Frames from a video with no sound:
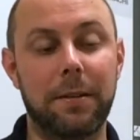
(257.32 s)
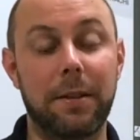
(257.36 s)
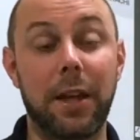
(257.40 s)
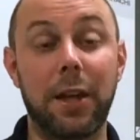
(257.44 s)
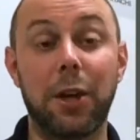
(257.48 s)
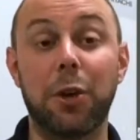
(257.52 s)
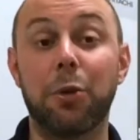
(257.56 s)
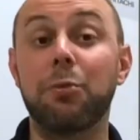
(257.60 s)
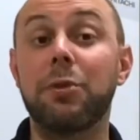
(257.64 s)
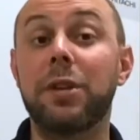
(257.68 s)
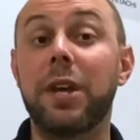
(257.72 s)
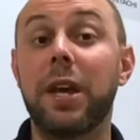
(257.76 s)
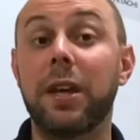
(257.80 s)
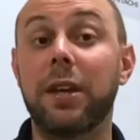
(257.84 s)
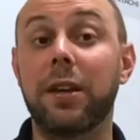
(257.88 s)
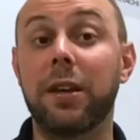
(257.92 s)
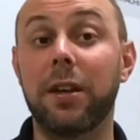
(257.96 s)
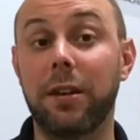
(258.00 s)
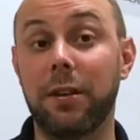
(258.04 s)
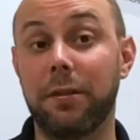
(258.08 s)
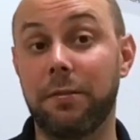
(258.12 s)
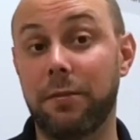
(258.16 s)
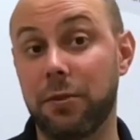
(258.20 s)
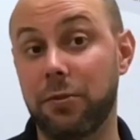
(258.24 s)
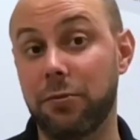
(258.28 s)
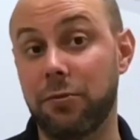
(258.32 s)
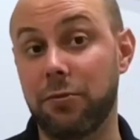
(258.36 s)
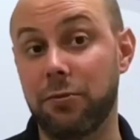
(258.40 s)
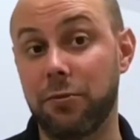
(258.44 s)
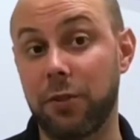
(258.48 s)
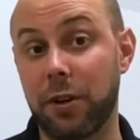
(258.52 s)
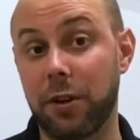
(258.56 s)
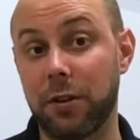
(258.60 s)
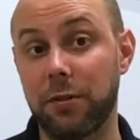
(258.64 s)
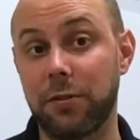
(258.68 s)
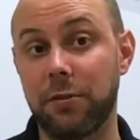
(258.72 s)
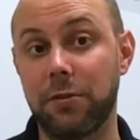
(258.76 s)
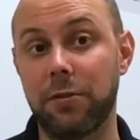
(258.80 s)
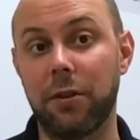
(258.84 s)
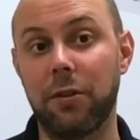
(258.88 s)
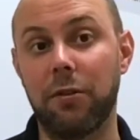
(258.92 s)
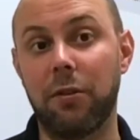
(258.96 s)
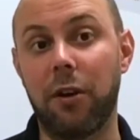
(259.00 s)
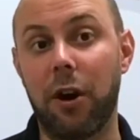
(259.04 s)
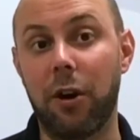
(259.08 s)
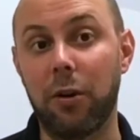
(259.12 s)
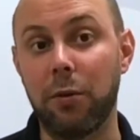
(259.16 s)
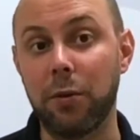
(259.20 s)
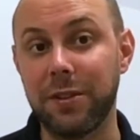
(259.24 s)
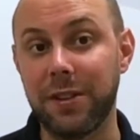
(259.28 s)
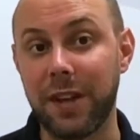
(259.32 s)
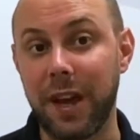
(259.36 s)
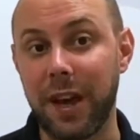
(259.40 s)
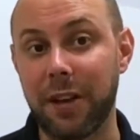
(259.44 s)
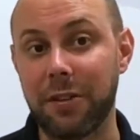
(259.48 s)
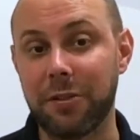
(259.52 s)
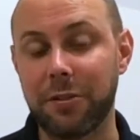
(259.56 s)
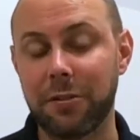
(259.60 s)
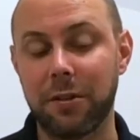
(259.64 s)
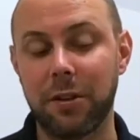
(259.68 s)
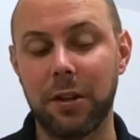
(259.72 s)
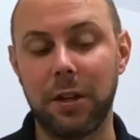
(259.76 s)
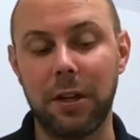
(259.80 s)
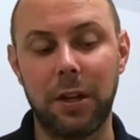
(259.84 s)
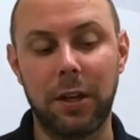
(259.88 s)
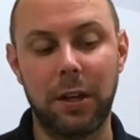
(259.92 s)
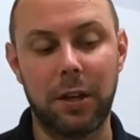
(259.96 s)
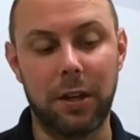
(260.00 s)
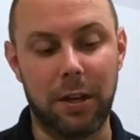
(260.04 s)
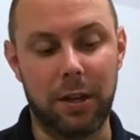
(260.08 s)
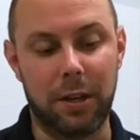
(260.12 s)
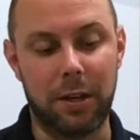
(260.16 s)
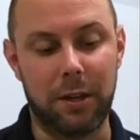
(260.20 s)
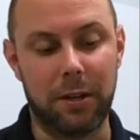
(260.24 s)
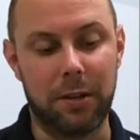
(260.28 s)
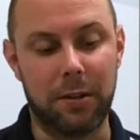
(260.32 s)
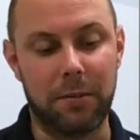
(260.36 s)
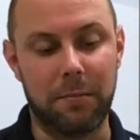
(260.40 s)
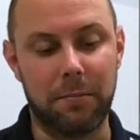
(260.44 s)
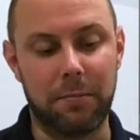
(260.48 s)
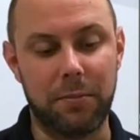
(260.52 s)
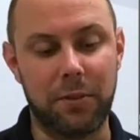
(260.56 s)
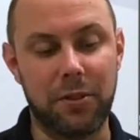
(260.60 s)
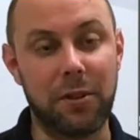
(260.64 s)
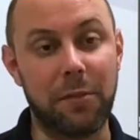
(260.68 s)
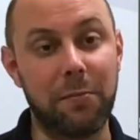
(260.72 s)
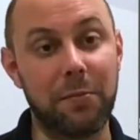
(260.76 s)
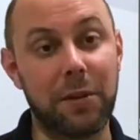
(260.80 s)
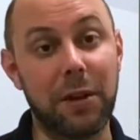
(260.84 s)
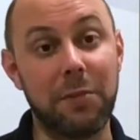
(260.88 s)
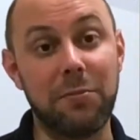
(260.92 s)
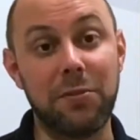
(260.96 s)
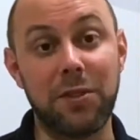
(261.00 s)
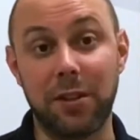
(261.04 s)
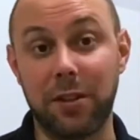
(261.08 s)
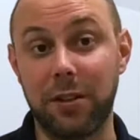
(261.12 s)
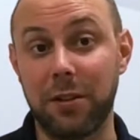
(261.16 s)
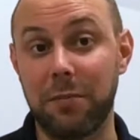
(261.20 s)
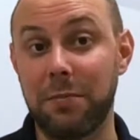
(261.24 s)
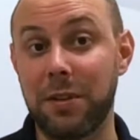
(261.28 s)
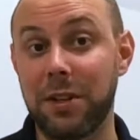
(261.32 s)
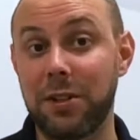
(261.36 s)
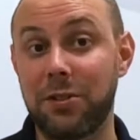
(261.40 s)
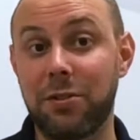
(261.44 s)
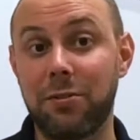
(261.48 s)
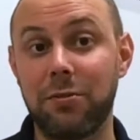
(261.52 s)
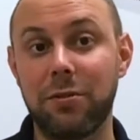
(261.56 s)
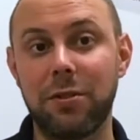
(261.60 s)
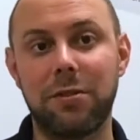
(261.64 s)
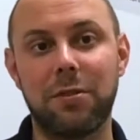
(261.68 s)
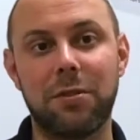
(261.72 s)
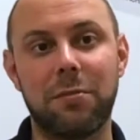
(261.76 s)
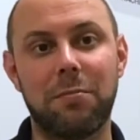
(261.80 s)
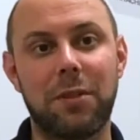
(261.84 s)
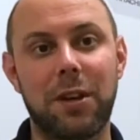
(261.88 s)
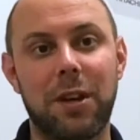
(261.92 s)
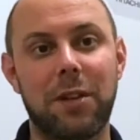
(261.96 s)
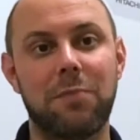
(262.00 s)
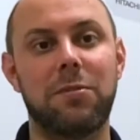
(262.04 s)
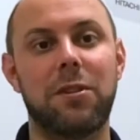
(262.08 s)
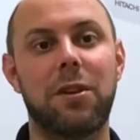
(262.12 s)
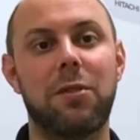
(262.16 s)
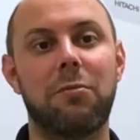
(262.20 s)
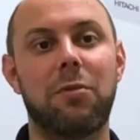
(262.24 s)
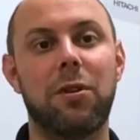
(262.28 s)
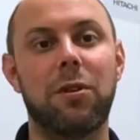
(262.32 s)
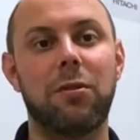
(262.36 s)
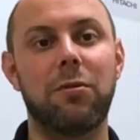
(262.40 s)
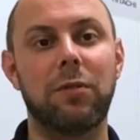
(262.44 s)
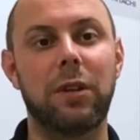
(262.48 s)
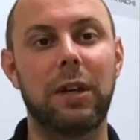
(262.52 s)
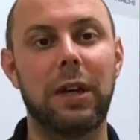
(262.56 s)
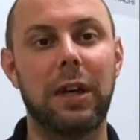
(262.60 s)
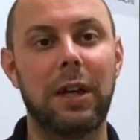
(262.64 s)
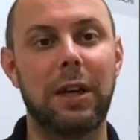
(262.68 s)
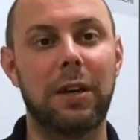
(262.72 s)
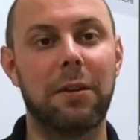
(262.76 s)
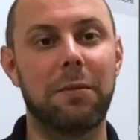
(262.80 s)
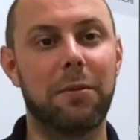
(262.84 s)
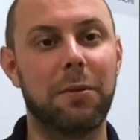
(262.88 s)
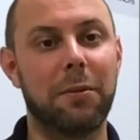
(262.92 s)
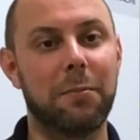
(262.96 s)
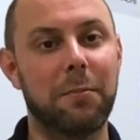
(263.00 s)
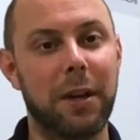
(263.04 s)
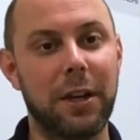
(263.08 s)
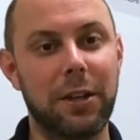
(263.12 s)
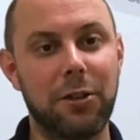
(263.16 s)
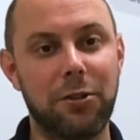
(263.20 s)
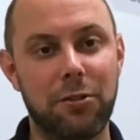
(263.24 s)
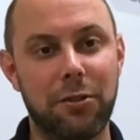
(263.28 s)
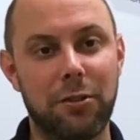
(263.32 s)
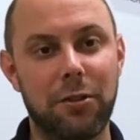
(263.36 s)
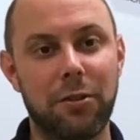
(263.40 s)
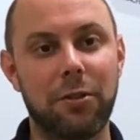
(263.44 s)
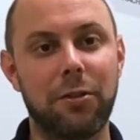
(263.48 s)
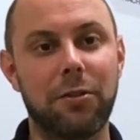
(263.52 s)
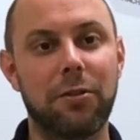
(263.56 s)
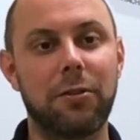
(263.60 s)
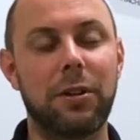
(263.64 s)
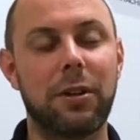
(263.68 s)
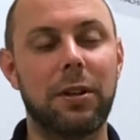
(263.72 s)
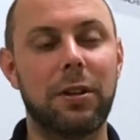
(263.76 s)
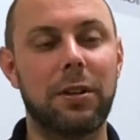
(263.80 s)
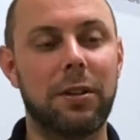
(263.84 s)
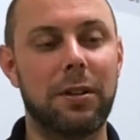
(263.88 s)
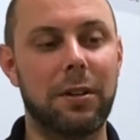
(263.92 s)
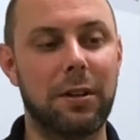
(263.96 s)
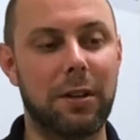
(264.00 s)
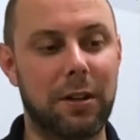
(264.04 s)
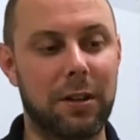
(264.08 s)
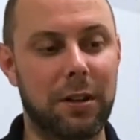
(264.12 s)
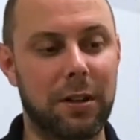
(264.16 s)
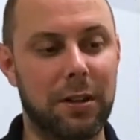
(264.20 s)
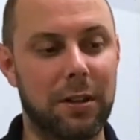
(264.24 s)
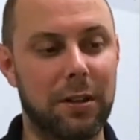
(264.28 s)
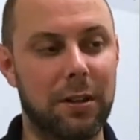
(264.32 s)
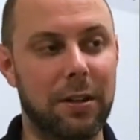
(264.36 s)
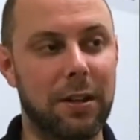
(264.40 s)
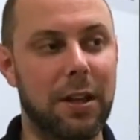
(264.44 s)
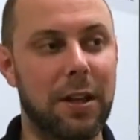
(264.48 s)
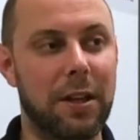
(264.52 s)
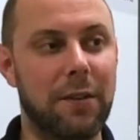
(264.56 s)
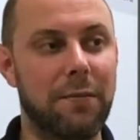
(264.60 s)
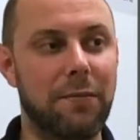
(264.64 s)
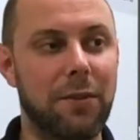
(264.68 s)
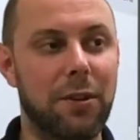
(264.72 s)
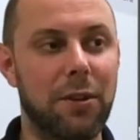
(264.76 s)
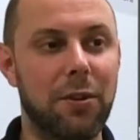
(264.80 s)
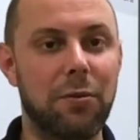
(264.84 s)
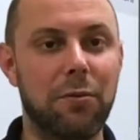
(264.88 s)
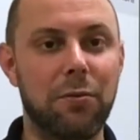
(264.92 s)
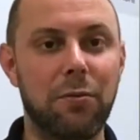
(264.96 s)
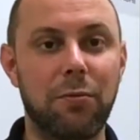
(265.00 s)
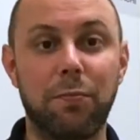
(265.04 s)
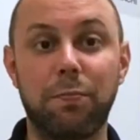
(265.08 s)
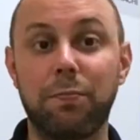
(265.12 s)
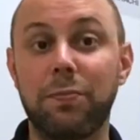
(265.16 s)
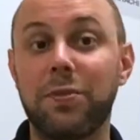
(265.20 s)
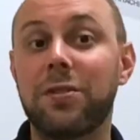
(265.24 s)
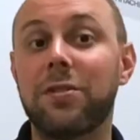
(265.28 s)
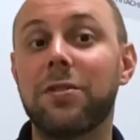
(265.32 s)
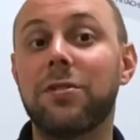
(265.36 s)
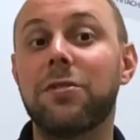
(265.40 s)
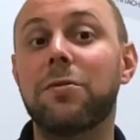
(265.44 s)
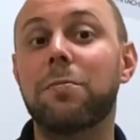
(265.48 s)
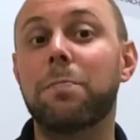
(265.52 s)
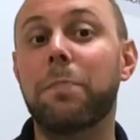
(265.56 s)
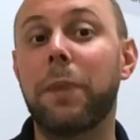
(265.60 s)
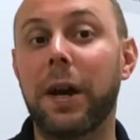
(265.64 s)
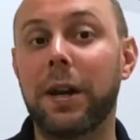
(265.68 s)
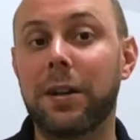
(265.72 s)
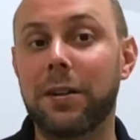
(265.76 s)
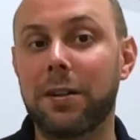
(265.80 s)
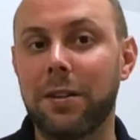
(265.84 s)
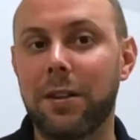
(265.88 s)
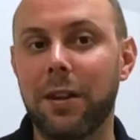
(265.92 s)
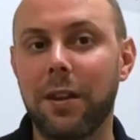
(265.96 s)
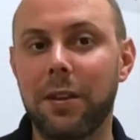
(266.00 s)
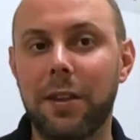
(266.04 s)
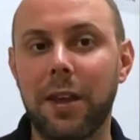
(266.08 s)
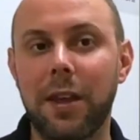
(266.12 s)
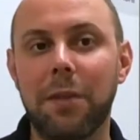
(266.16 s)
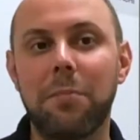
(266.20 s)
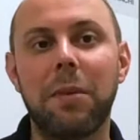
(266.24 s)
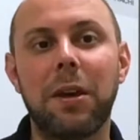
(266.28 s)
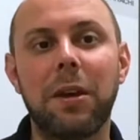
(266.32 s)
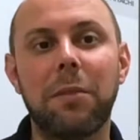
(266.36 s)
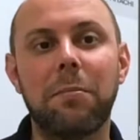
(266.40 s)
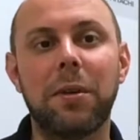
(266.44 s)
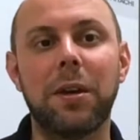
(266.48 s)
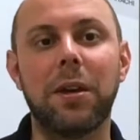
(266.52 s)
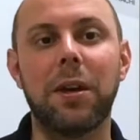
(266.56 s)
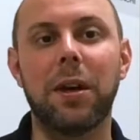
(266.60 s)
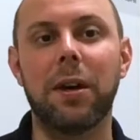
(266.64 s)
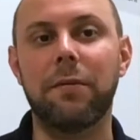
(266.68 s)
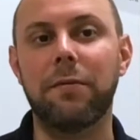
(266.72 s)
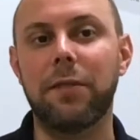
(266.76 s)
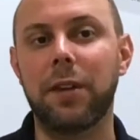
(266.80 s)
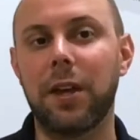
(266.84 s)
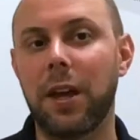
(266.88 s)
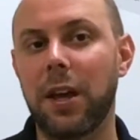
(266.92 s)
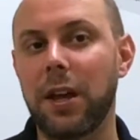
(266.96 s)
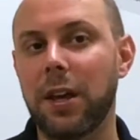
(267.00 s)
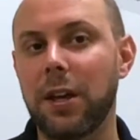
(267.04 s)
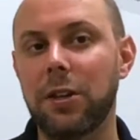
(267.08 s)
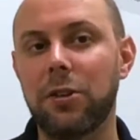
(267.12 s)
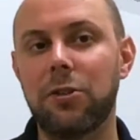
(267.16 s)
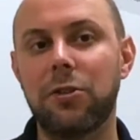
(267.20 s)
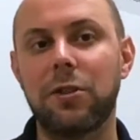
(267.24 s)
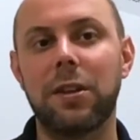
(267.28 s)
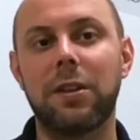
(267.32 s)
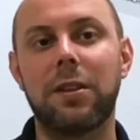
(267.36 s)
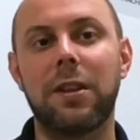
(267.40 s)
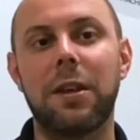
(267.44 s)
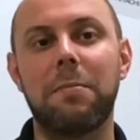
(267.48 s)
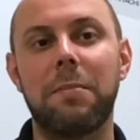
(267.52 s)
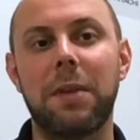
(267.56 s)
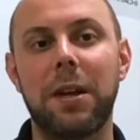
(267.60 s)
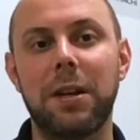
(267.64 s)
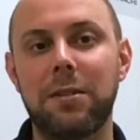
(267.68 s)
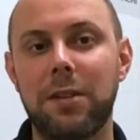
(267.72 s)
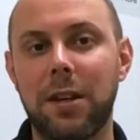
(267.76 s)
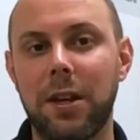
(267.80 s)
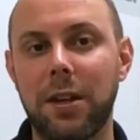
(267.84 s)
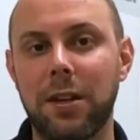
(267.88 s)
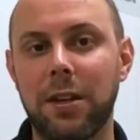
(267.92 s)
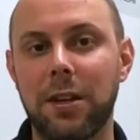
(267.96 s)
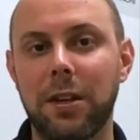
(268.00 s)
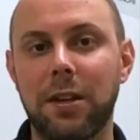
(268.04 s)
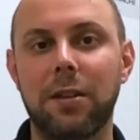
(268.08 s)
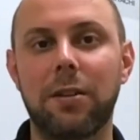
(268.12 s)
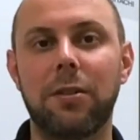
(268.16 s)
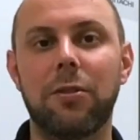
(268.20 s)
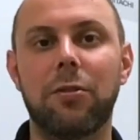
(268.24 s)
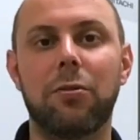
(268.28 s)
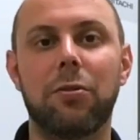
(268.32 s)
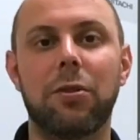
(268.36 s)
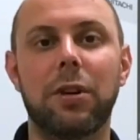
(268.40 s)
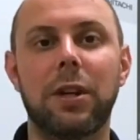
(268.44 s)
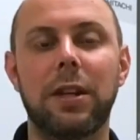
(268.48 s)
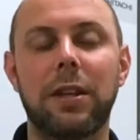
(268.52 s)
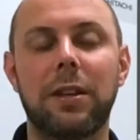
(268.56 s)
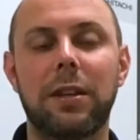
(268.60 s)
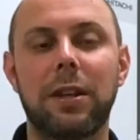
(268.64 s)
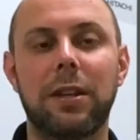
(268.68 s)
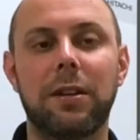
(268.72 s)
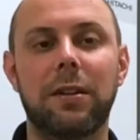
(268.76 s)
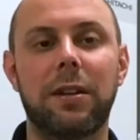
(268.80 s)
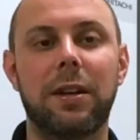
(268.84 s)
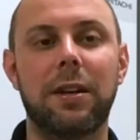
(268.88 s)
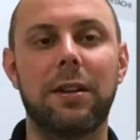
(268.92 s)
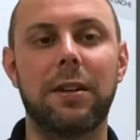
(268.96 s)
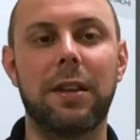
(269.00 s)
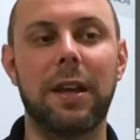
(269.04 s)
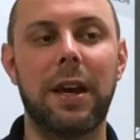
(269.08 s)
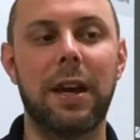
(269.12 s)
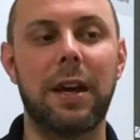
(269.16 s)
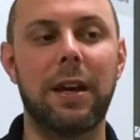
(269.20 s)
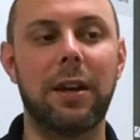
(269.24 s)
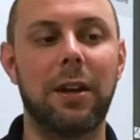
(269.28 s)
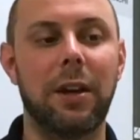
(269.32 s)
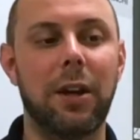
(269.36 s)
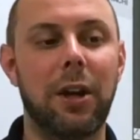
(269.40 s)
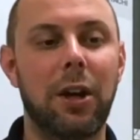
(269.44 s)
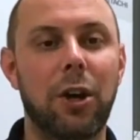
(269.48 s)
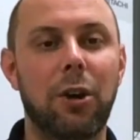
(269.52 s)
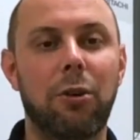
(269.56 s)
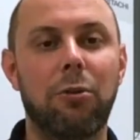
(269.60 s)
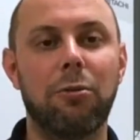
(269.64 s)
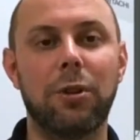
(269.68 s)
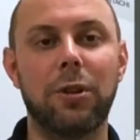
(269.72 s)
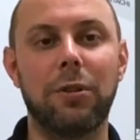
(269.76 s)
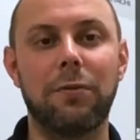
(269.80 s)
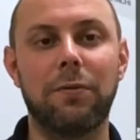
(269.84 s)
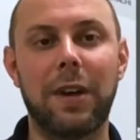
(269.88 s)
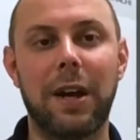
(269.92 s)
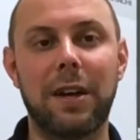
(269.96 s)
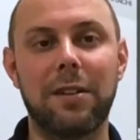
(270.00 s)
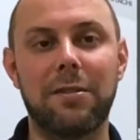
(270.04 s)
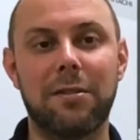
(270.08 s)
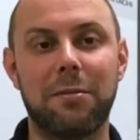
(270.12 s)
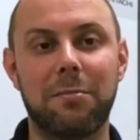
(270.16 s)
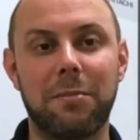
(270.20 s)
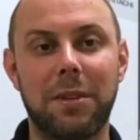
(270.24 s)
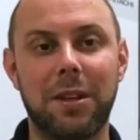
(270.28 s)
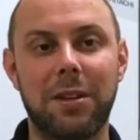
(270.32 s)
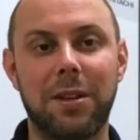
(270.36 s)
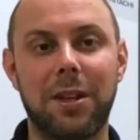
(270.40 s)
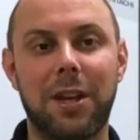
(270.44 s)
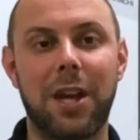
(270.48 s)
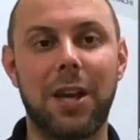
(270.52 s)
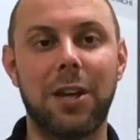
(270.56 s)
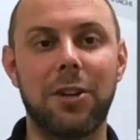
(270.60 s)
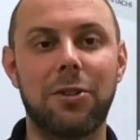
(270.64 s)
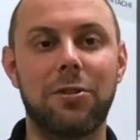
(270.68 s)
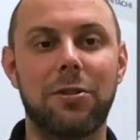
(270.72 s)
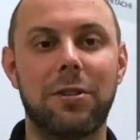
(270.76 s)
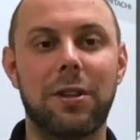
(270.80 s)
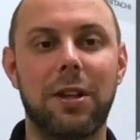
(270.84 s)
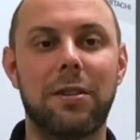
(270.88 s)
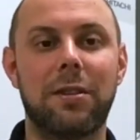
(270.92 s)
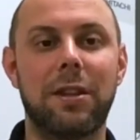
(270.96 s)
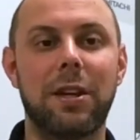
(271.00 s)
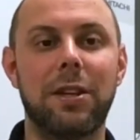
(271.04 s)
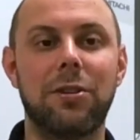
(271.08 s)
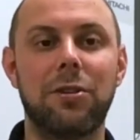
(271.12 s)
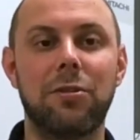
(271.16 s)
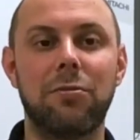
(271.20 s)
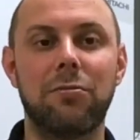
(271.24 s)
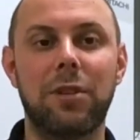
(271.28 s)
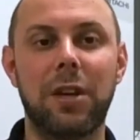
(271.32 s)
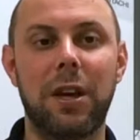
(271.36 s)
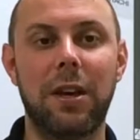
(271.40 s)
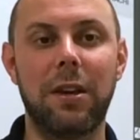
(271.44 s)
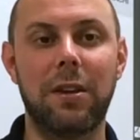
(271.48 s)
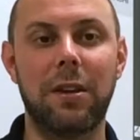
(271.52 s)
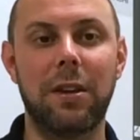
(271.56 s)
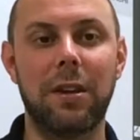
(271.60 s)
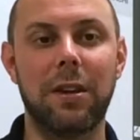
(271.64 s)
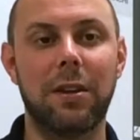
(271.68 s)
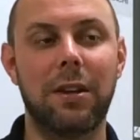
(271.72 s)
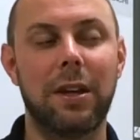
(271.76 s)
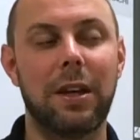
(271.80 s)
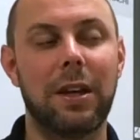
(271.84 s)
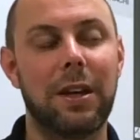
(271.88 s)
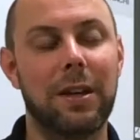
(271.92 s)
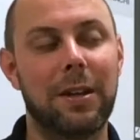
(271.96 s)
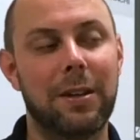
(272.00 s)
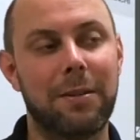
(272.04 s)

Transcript: they don't take any of those drugs. So always ask. Sometimes they'll admit to it, sometimes they won't, but make sure if you suspect that they may be of the age that they may take it or anything like that, or you've got some indication that they do take it,